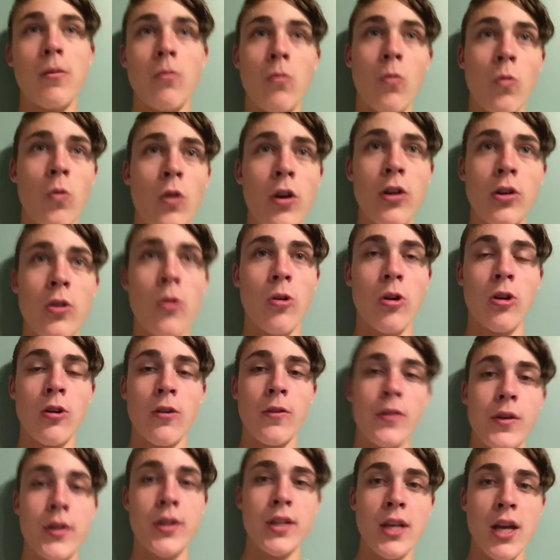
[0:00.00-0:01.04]
in one corner
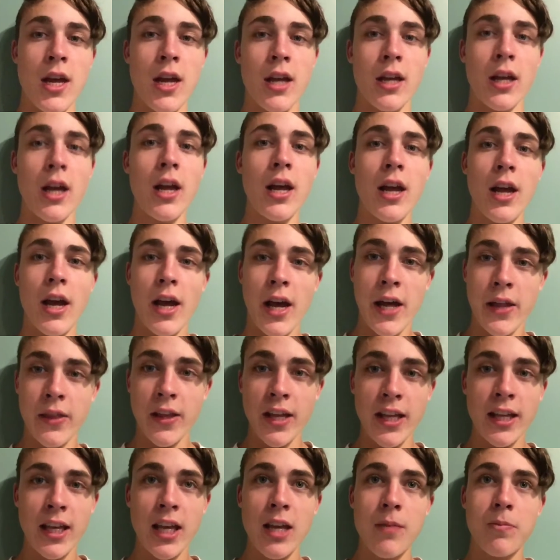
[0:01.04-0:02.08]
of their tank, and
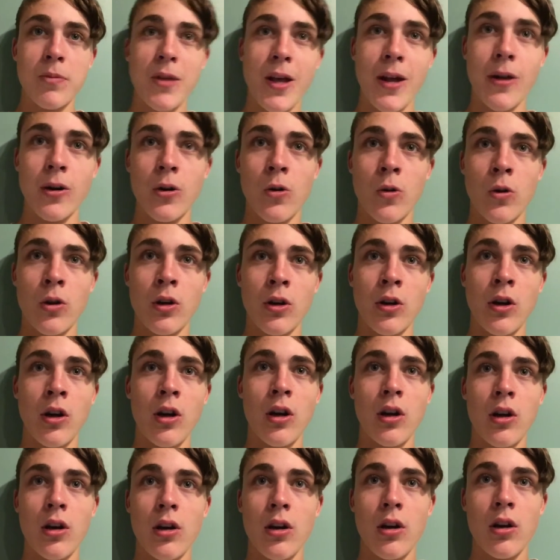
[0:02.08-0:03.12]
they keep that corner
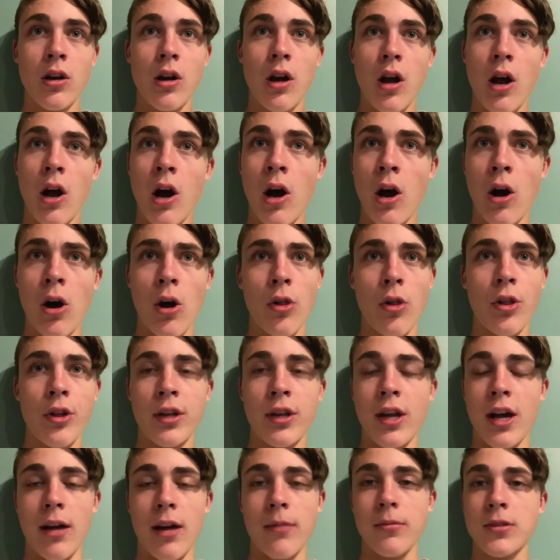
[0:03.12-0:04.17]
all the
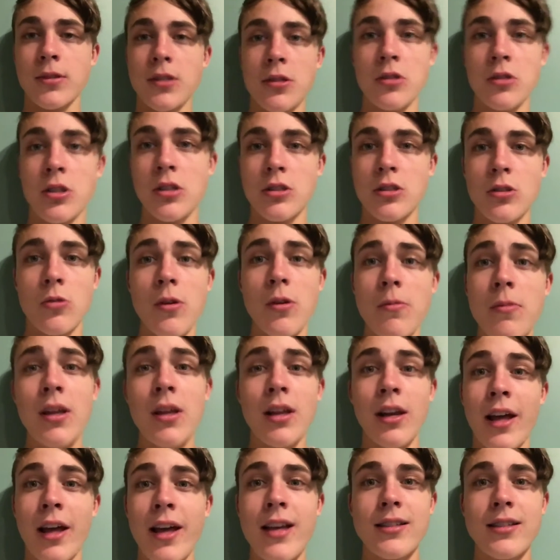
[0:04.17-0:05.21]
time. So just quit
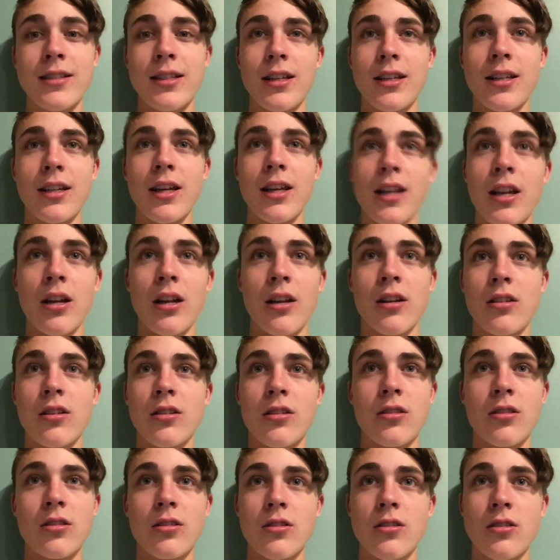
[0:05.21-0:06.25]
being lazy and get a
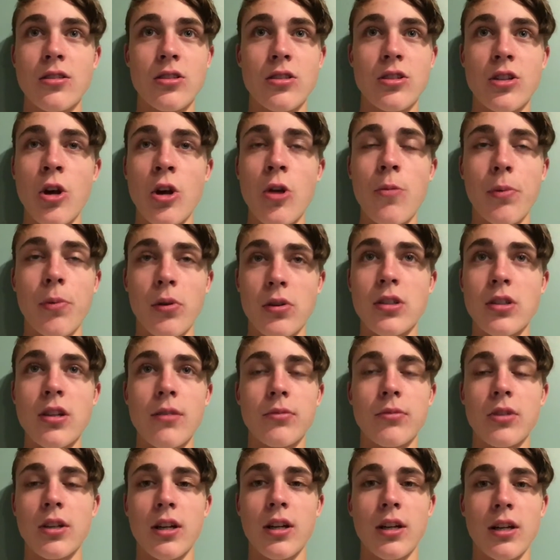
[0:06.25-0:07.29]
scoop or
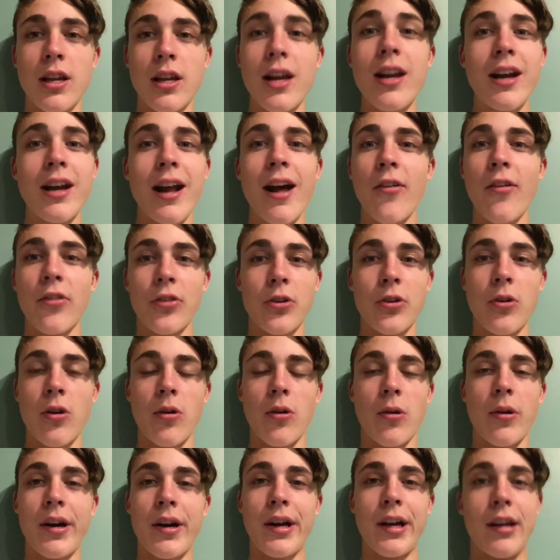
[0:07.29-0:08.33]
something and get it out and throw
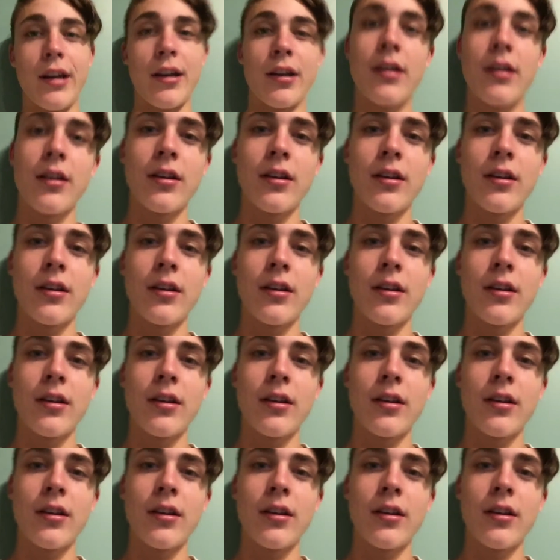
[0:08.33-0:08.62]
it away.